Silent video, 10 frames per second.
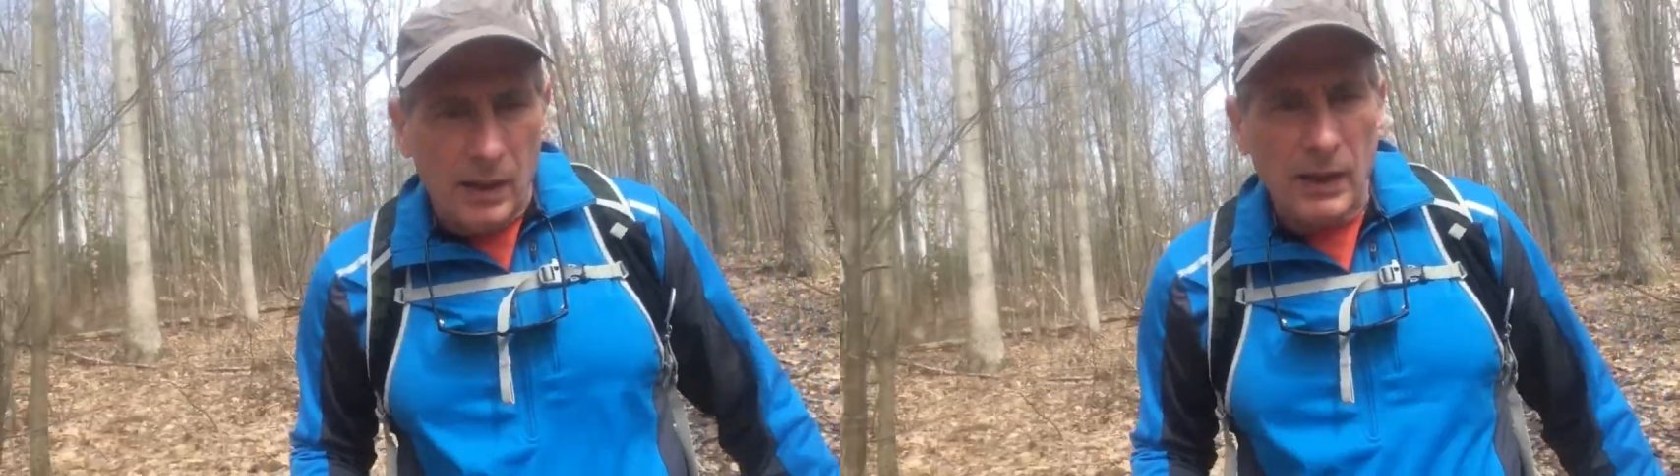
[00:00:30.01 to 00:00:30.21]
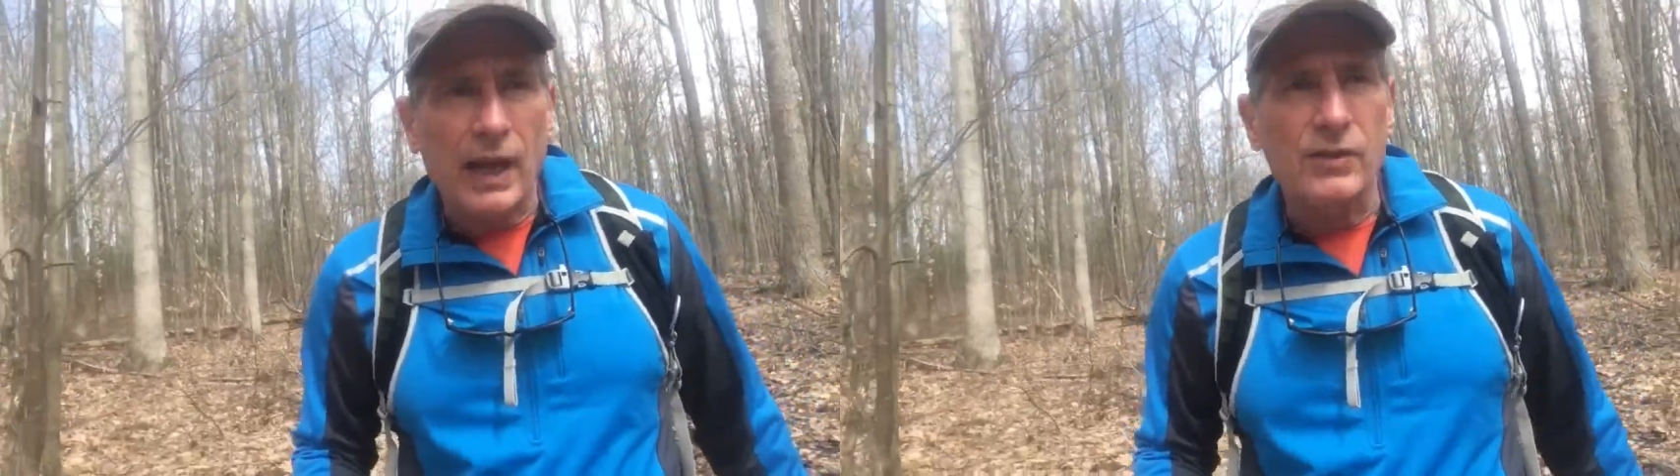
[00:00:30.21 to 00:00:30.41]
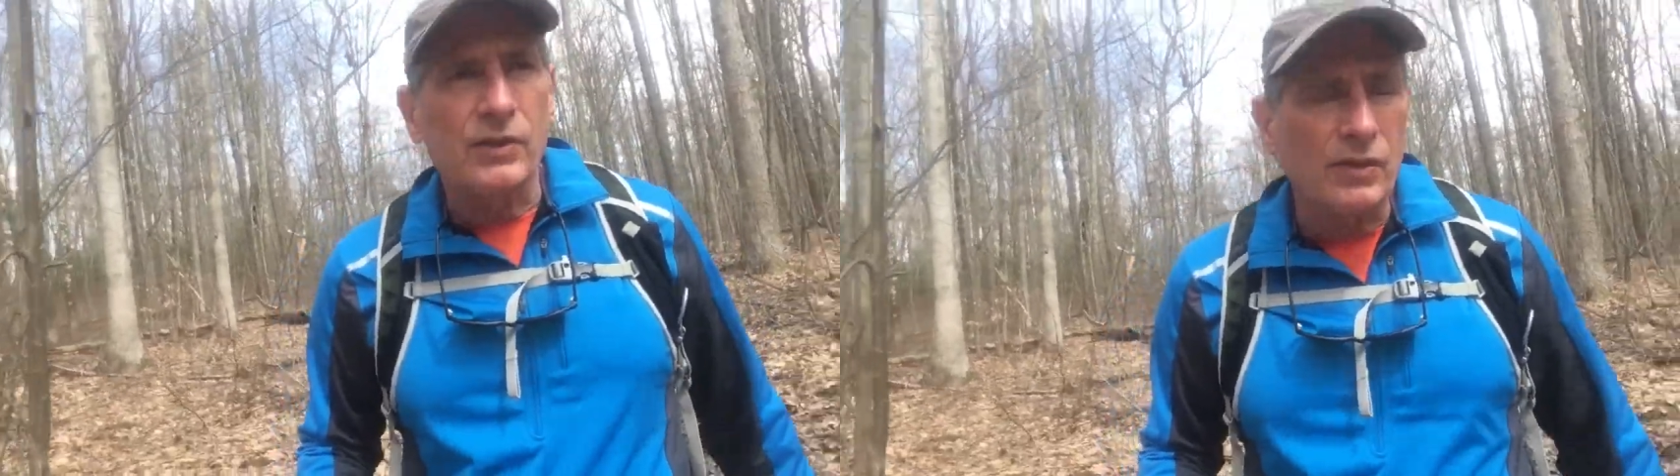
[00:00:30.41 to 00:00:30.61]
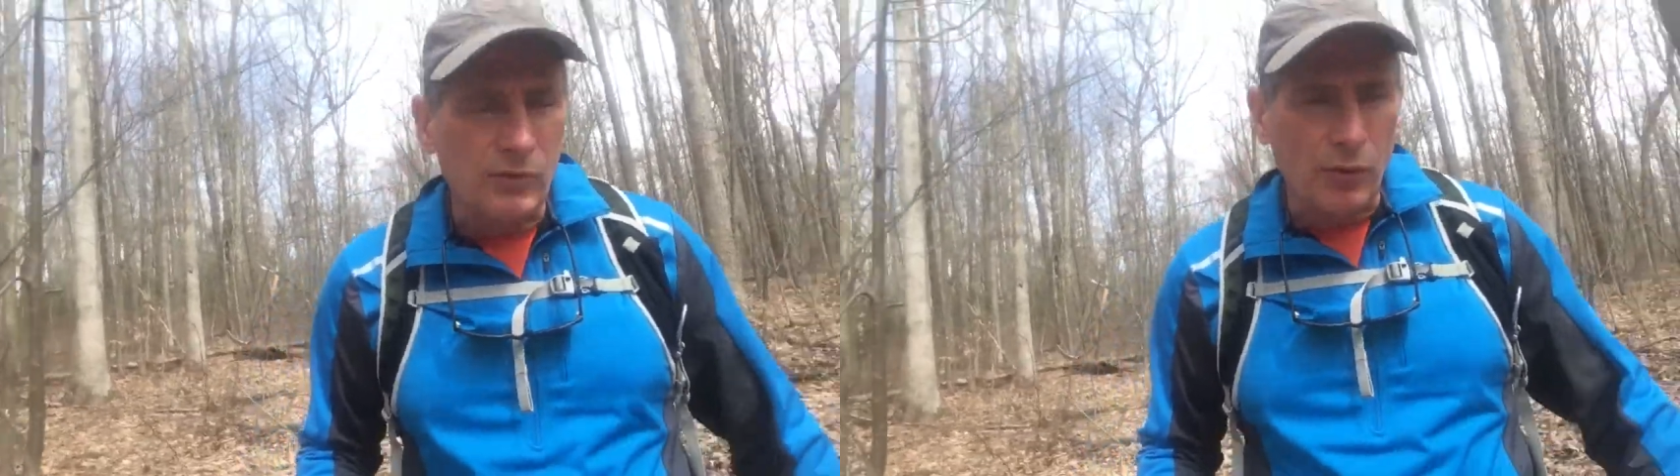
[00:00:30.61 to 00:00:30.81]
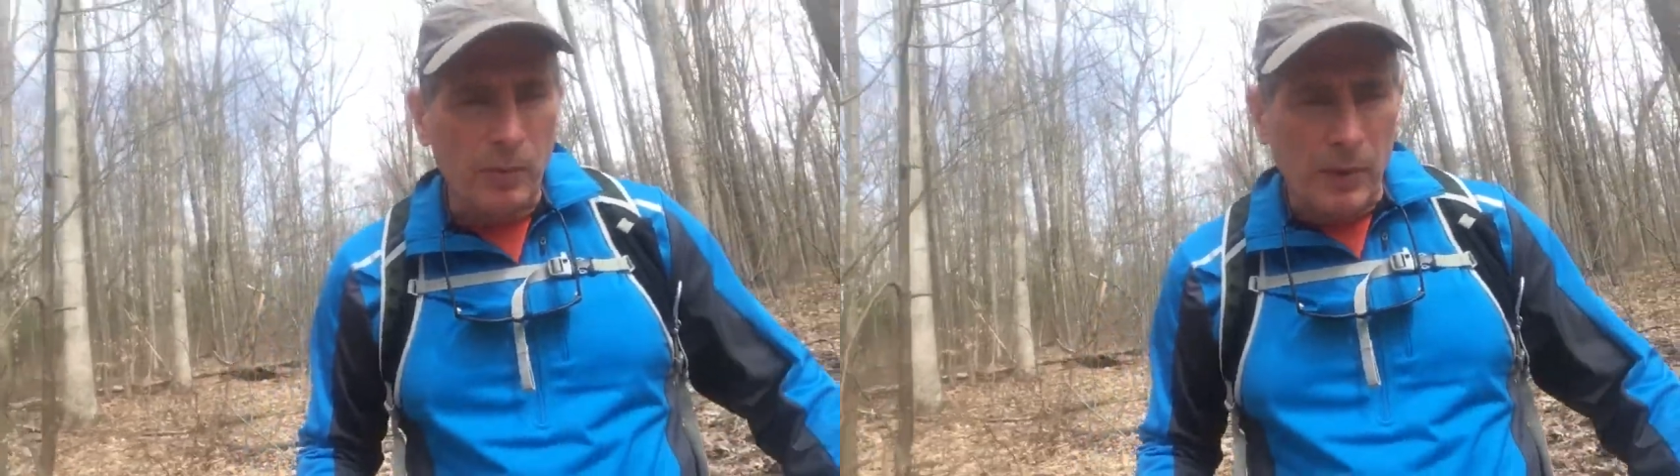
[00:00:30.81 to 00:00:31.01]
CASA is a
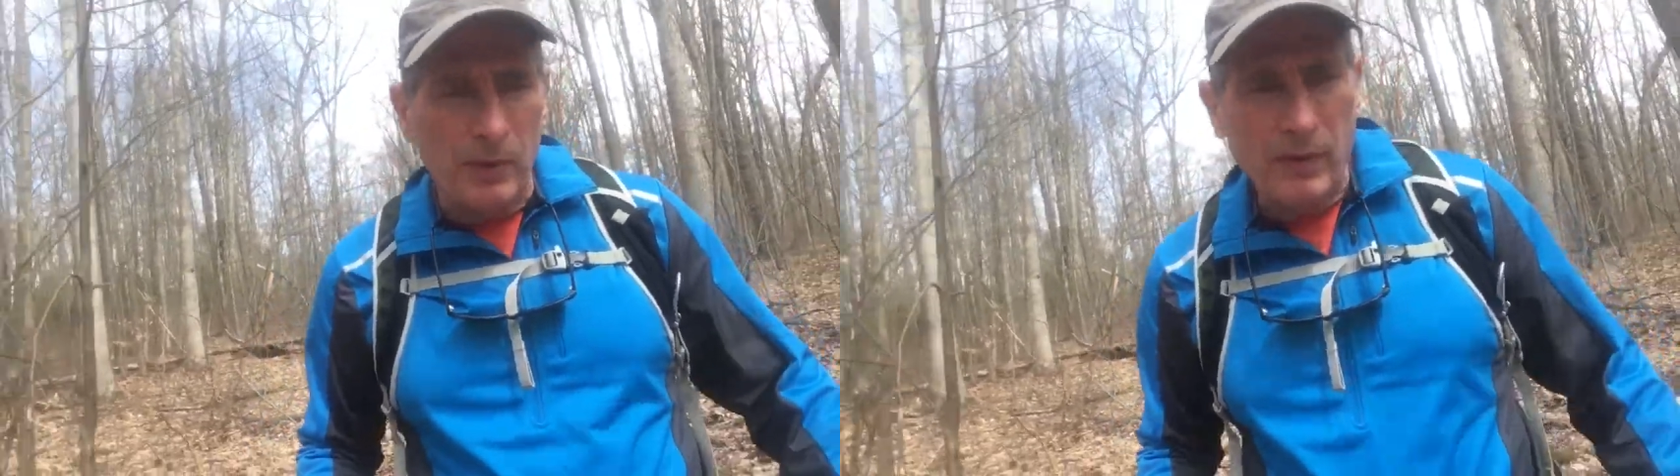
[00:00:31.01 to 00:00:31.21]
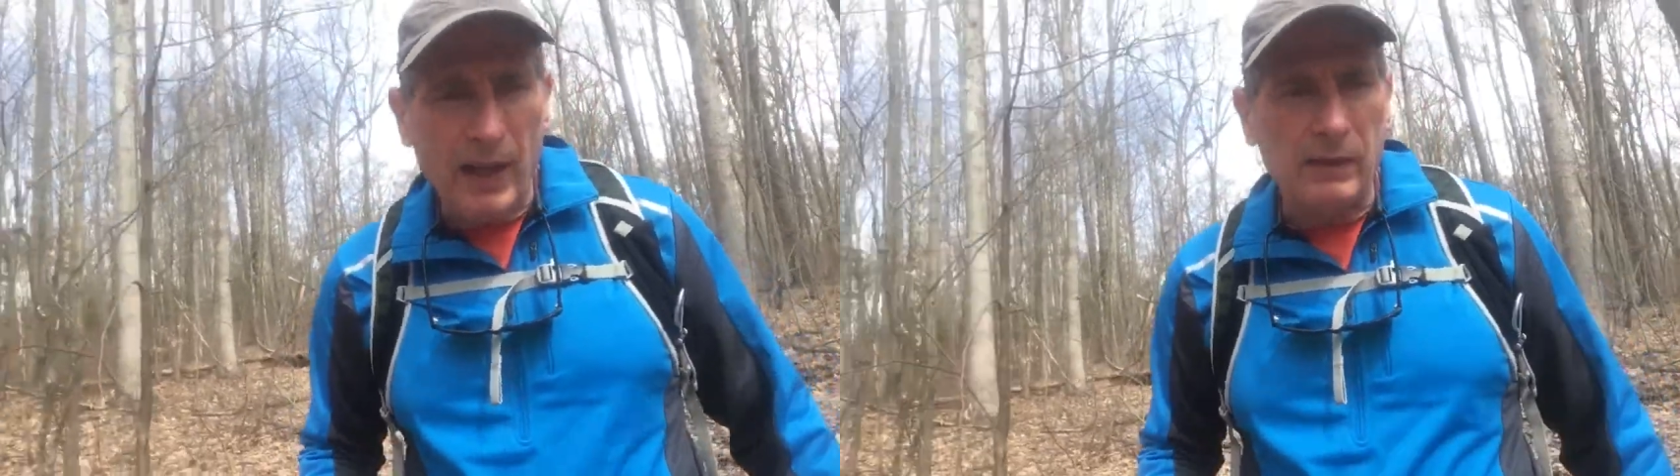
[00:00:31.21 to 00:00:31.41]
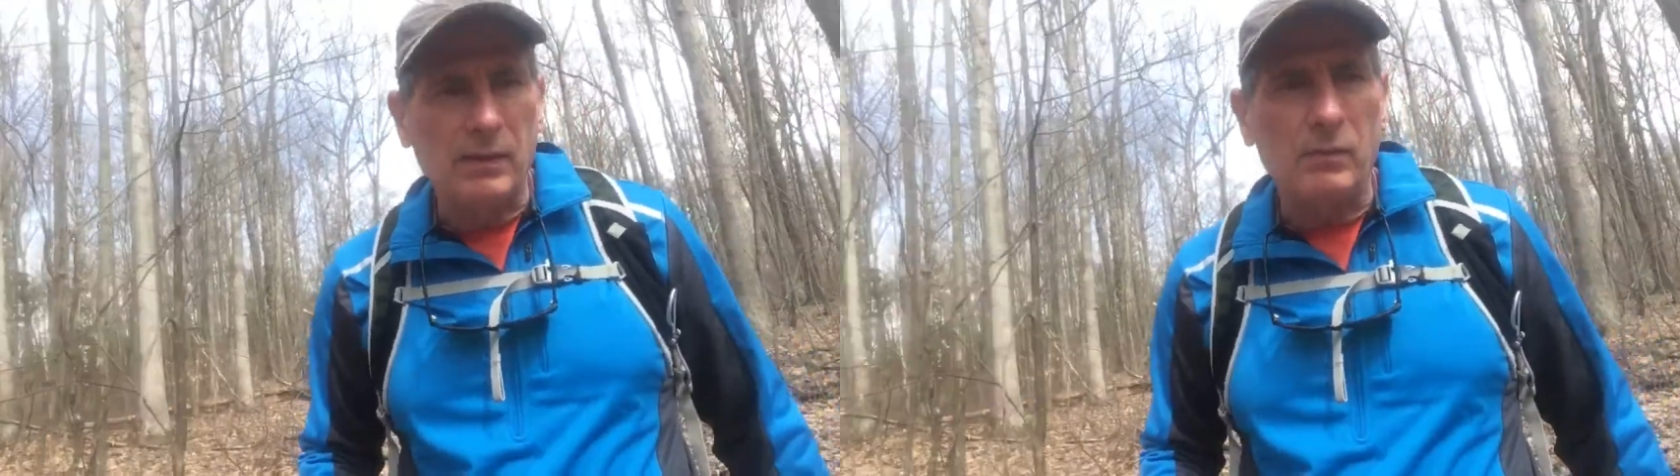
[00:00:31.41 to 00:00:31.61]
group that